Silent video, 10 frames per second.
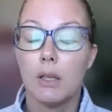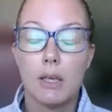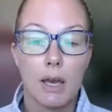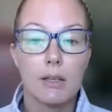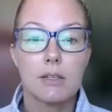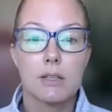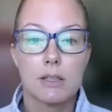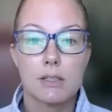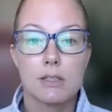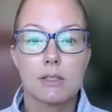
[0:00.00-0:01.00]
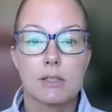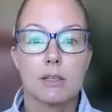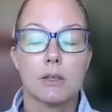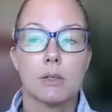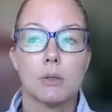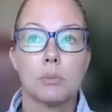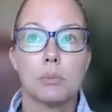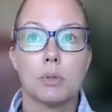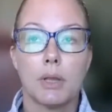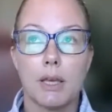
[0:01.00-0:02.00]
get to this
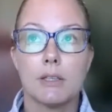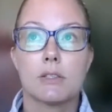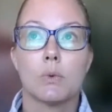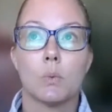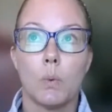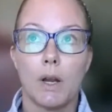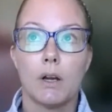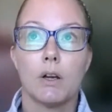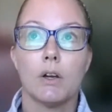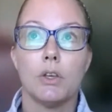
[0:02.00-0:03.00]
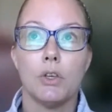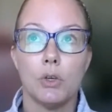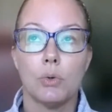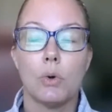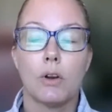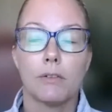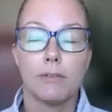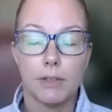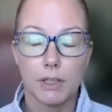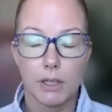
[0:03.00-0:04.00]
place where you are
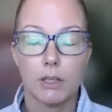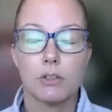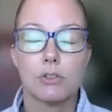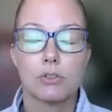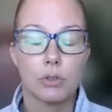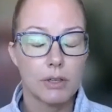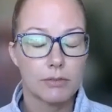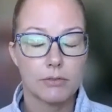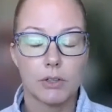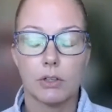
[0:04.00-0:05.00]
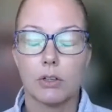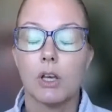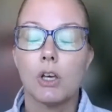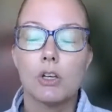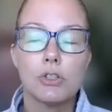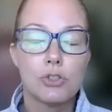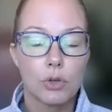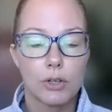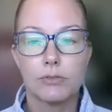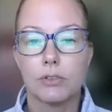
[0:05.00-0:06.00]
feeling truly fulfilled,
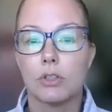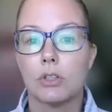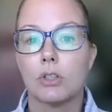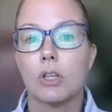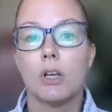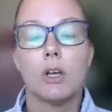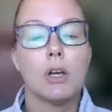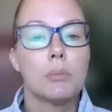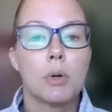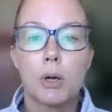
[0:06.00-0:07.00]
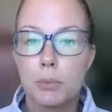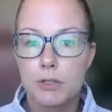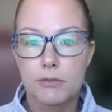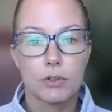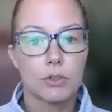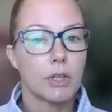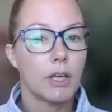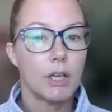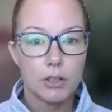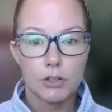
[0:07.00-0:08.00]
joyful, purposeful
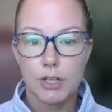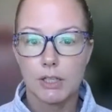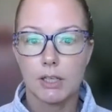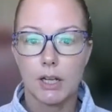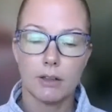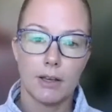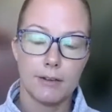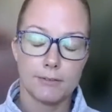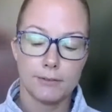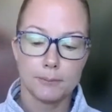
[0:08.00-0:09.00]
in your day-to-day life,